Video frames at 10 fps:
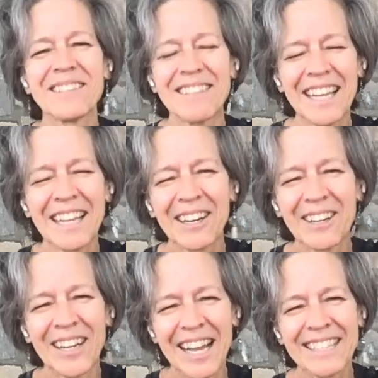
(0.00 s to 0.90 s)
Take
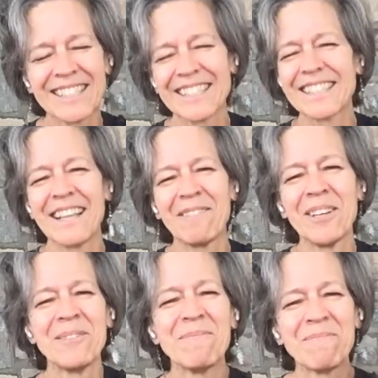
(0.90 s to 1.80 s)
care, guys. Love
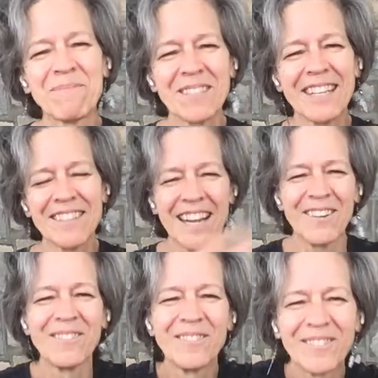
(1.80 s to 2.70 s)
you. Ciao,
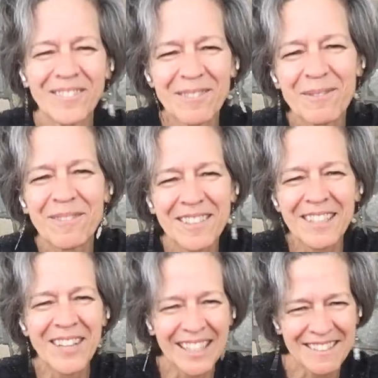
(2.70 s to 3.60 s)
ciao.
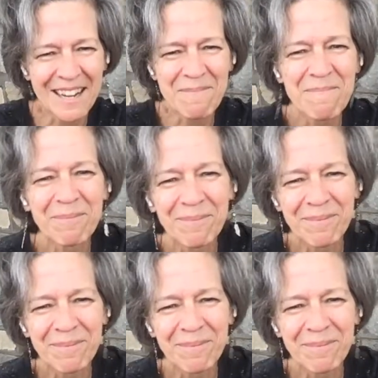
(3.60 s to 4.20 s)
See you next time.